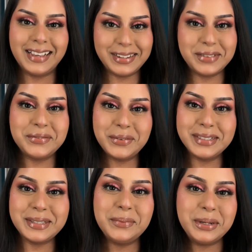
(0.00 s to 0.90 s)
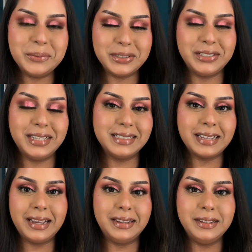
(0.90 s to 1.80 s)
And of course, I want to wish the
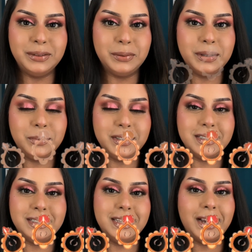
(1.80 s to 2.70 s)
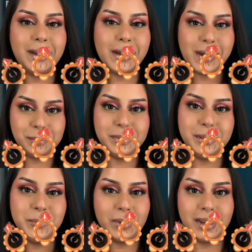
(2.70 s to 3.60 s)
entire Hindu community a happy
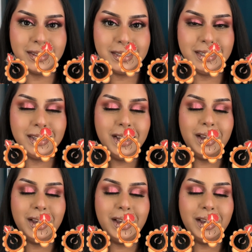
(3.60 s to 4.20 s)
Diwali.